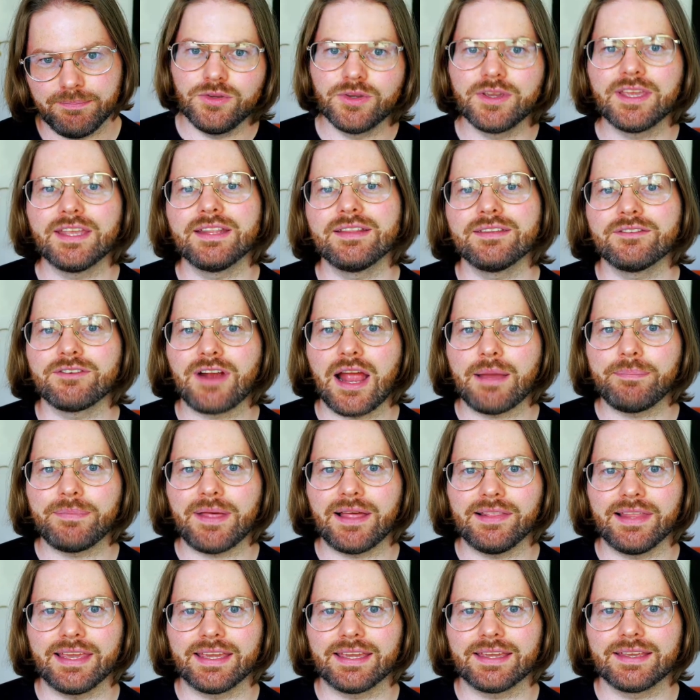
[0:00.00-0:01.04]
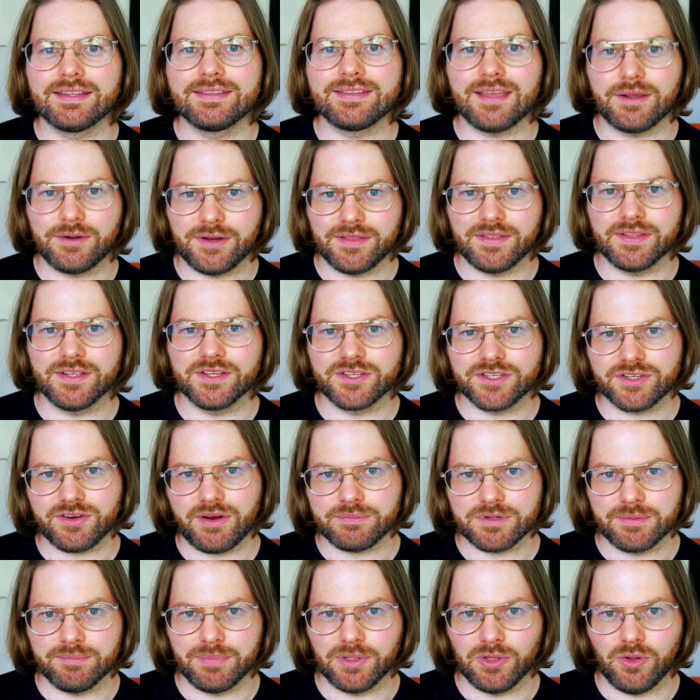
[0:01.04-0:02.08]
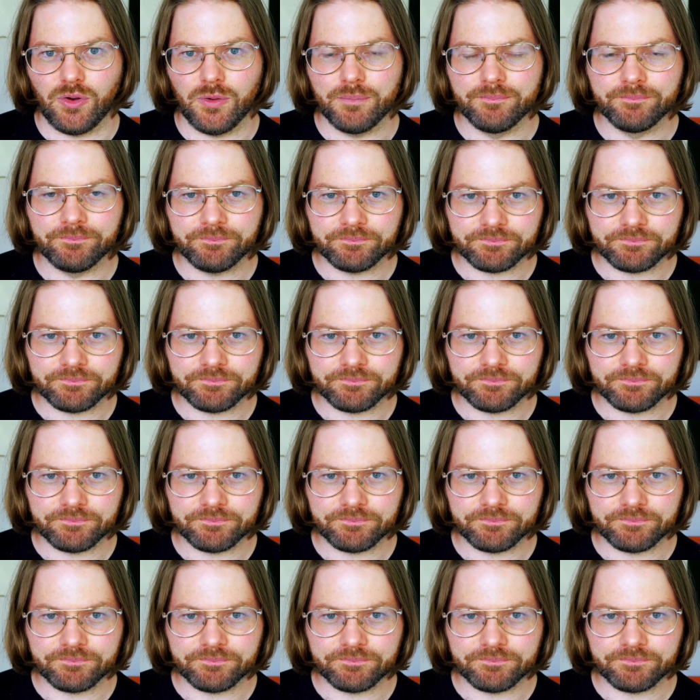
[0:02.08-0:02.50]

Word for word: You can grab that link down in the description below.